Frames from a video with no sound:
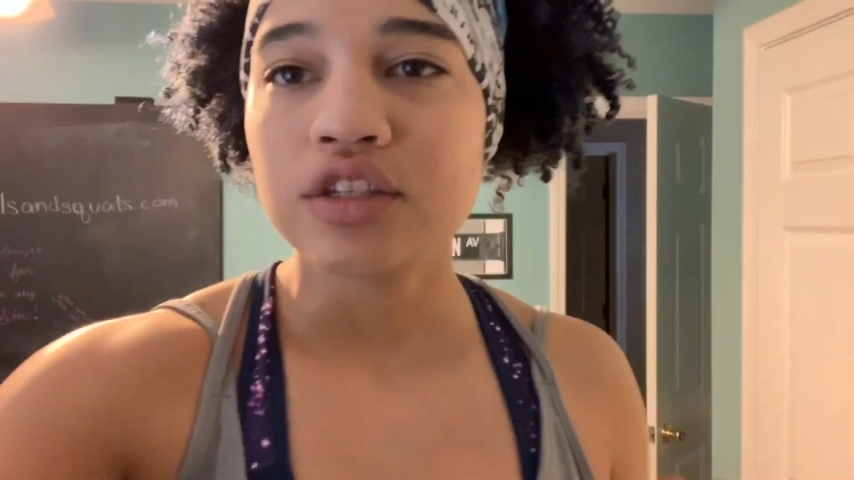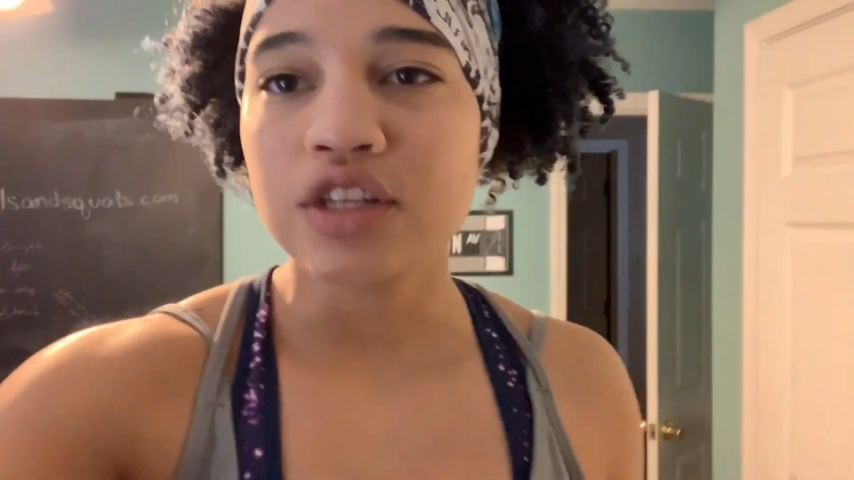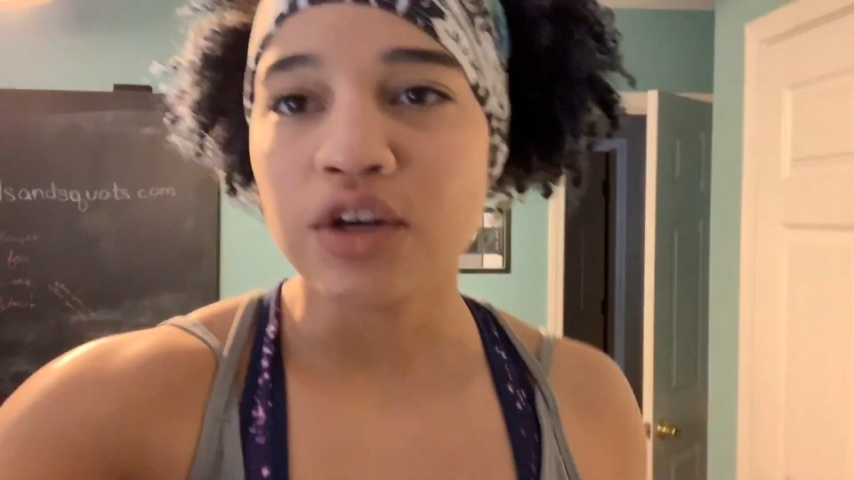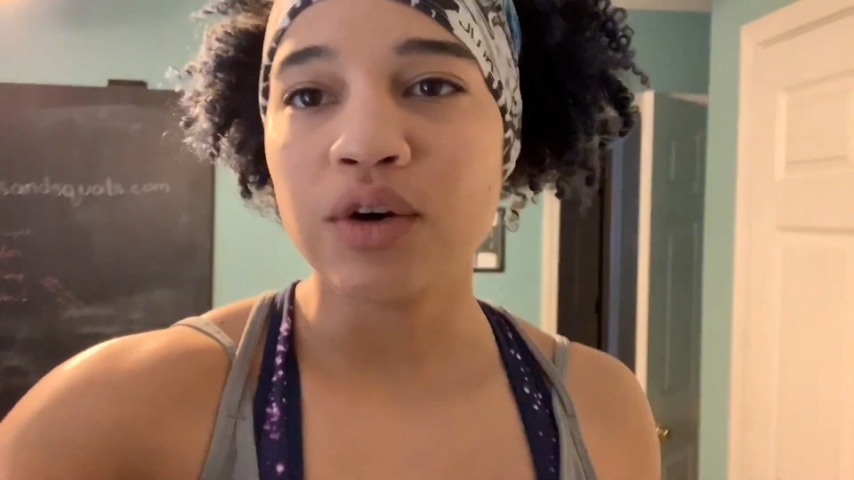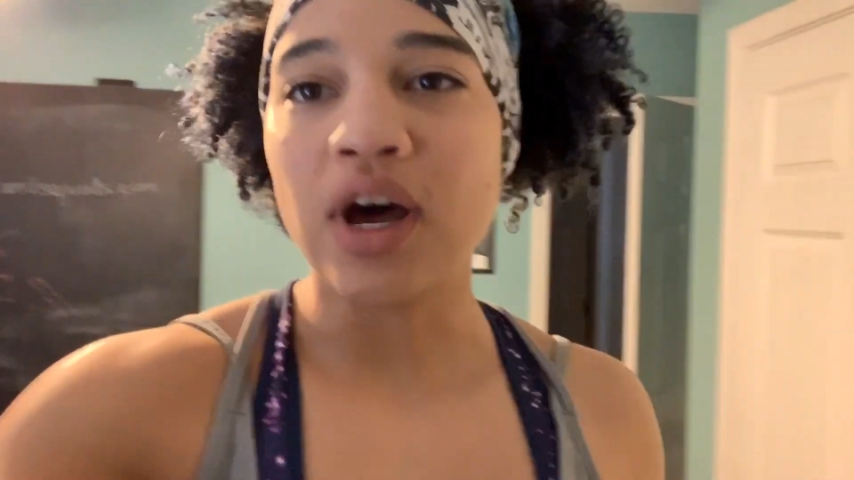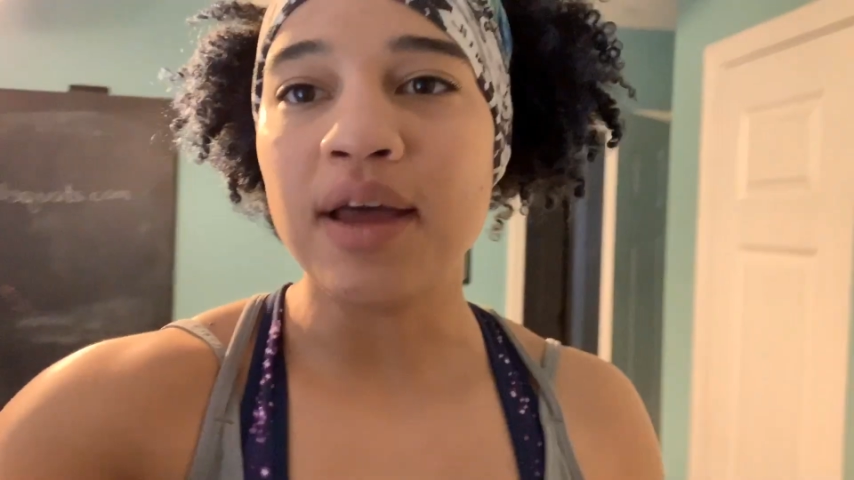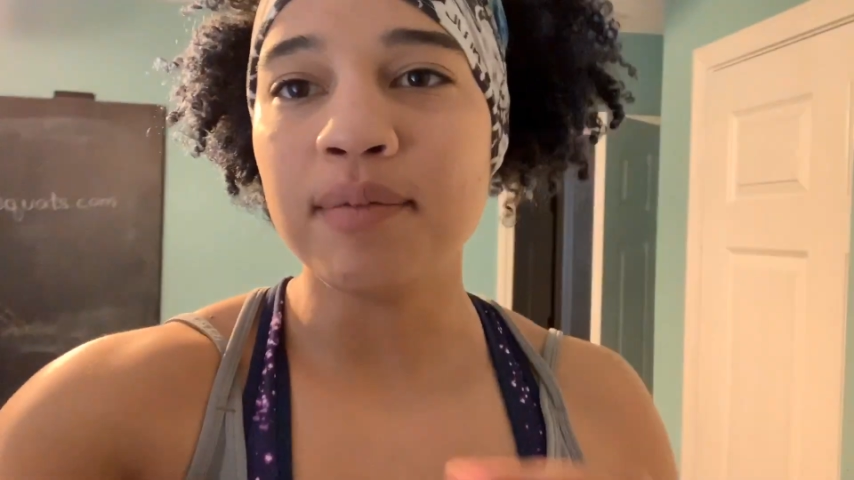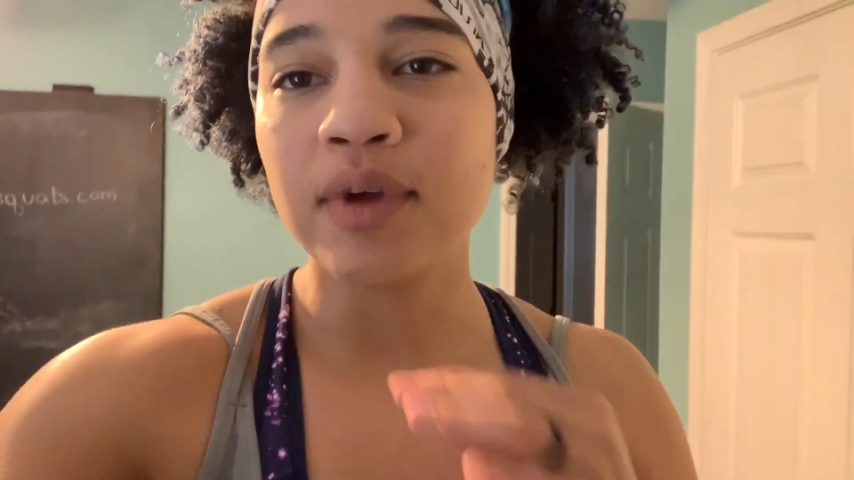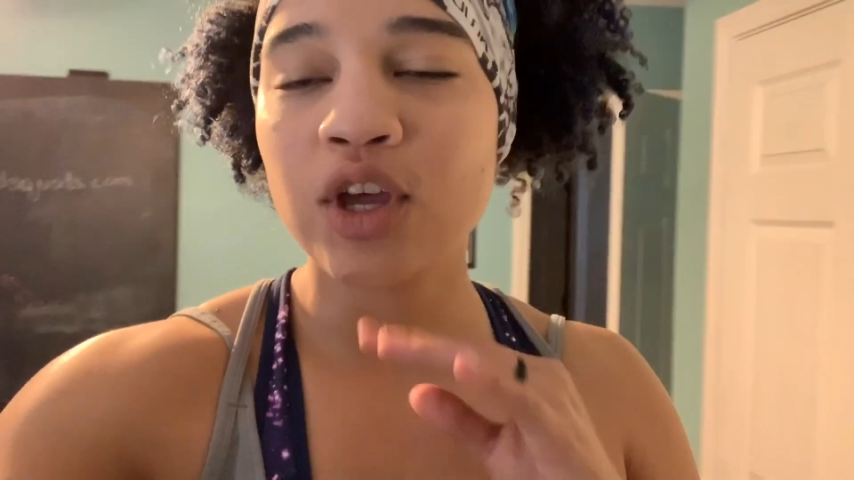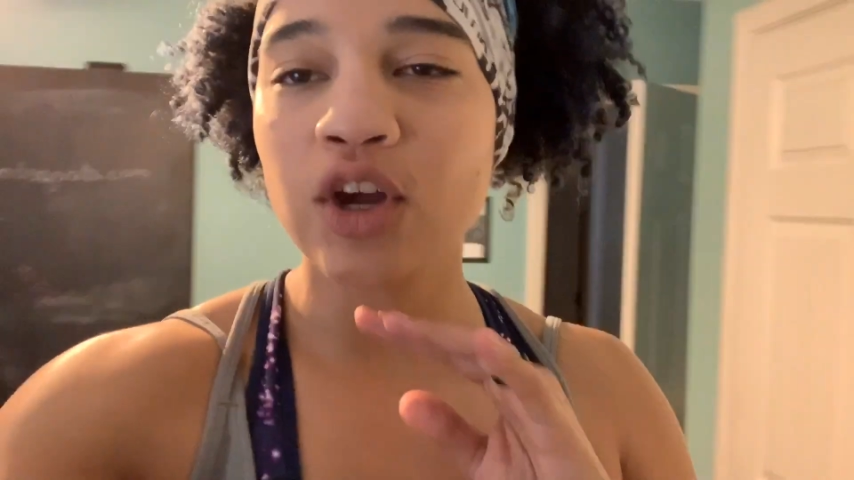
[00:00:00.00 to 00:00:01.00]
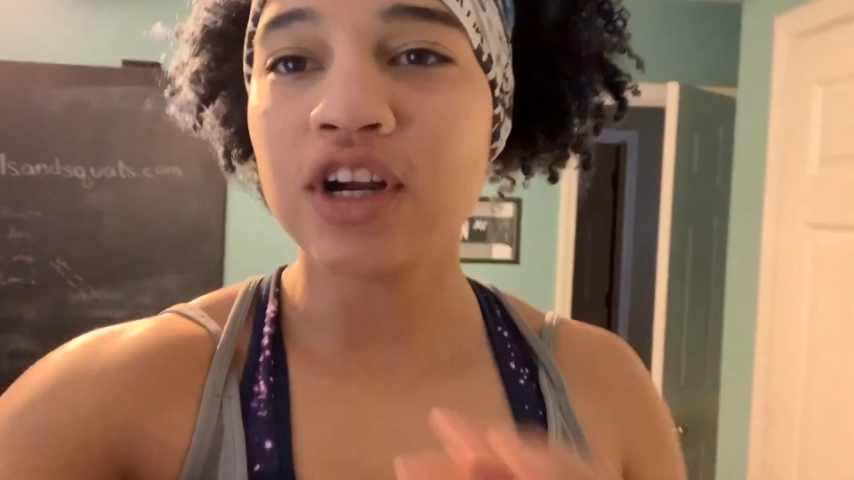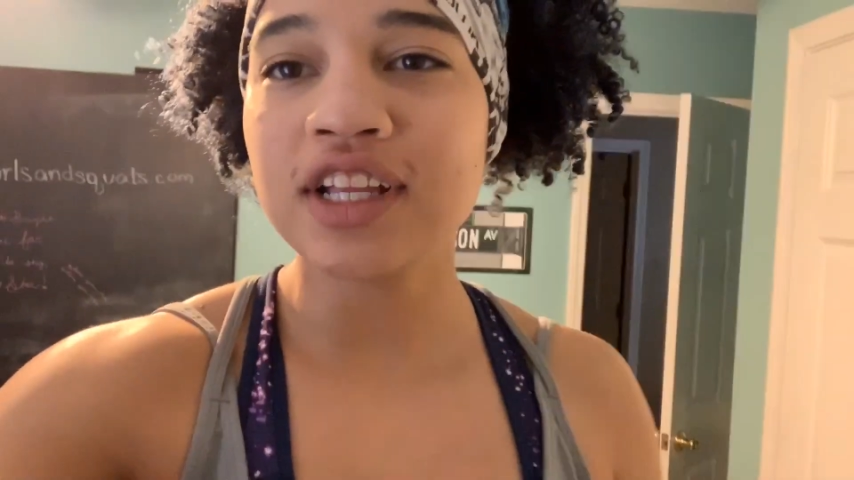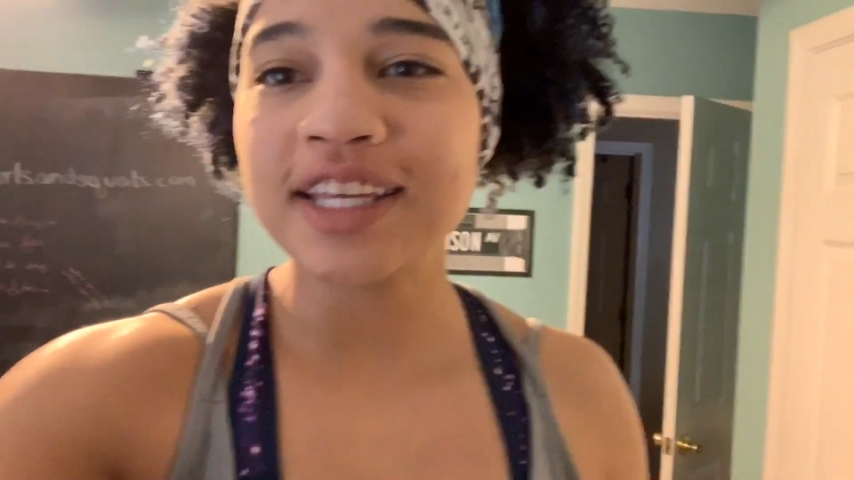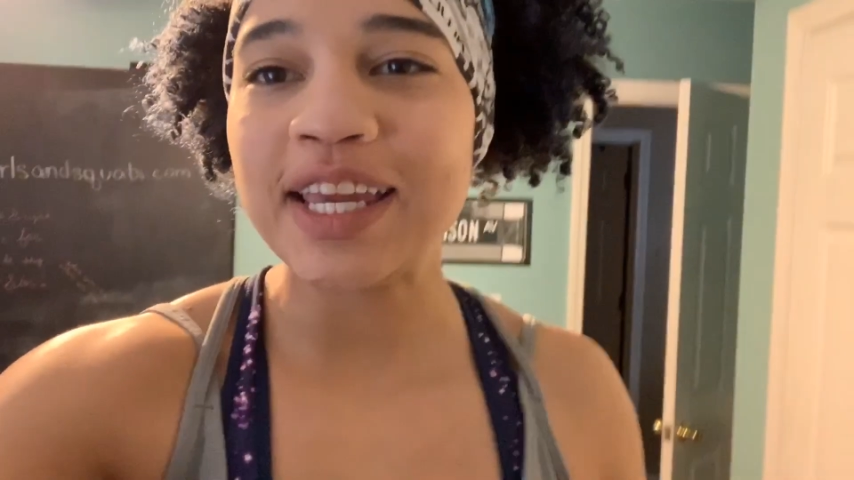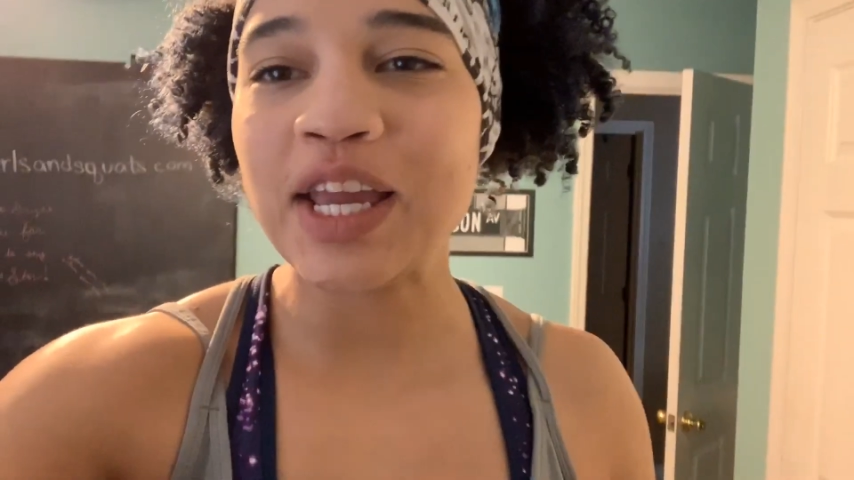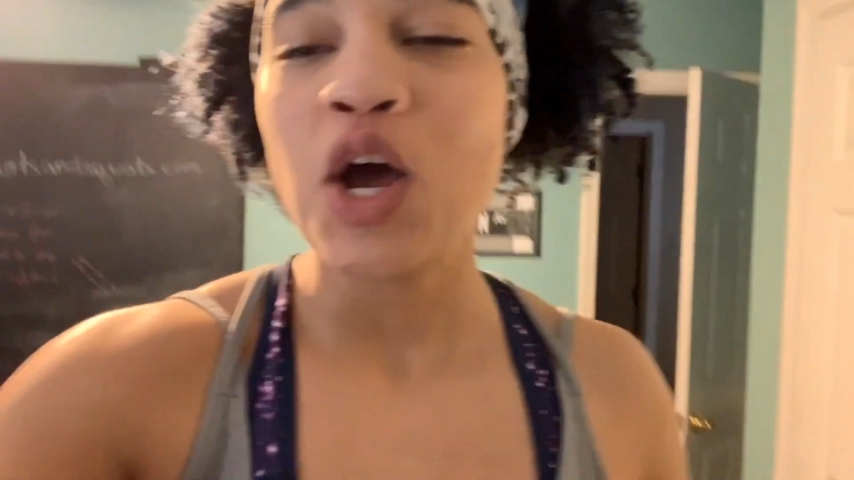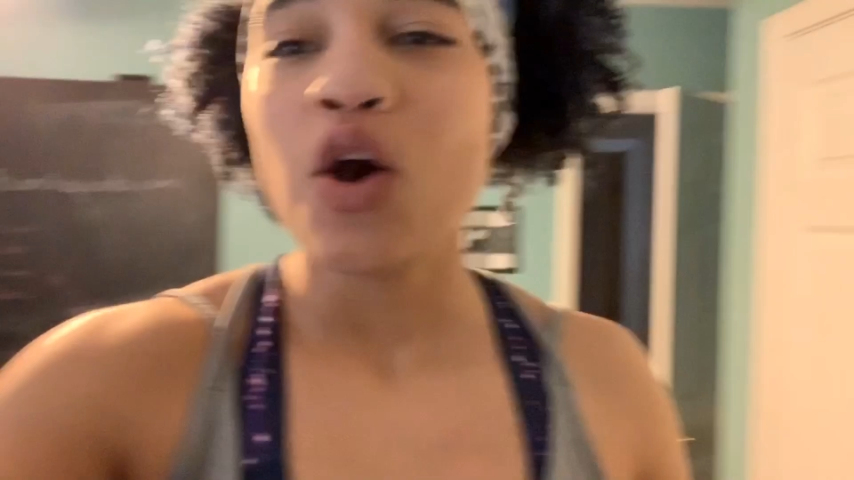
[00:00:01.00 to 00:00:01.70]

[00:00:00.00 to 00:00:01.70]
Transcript: So I'm currently